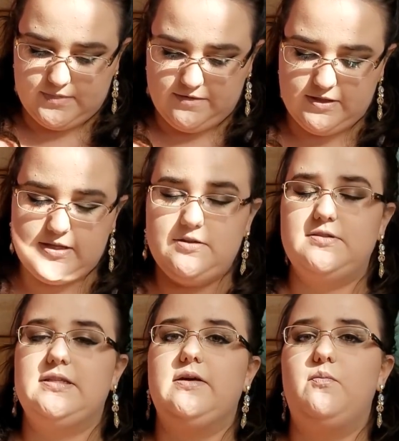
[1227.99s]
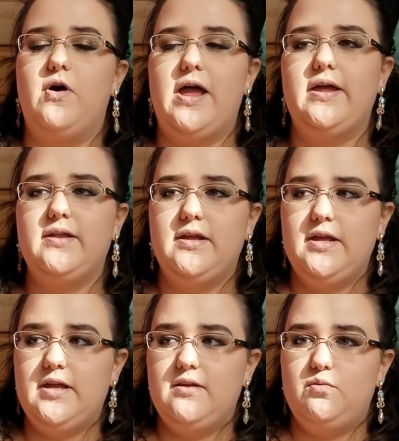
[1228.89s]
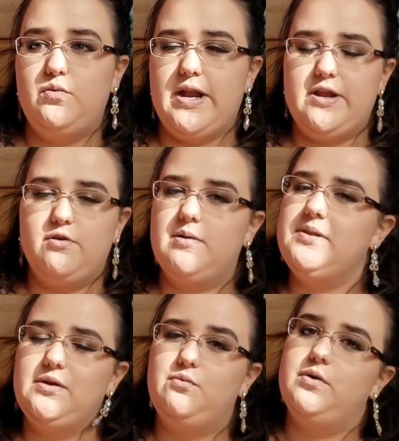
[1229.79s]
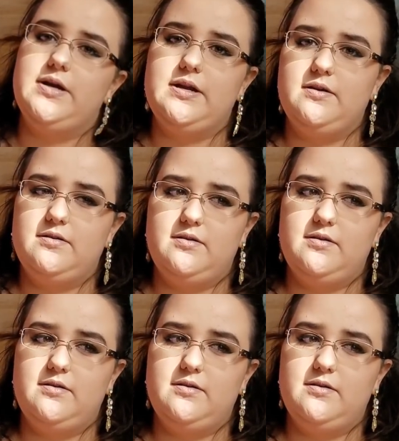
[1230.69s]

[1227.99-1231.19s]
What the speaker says: I feel like using them wet when I normally wouldn't,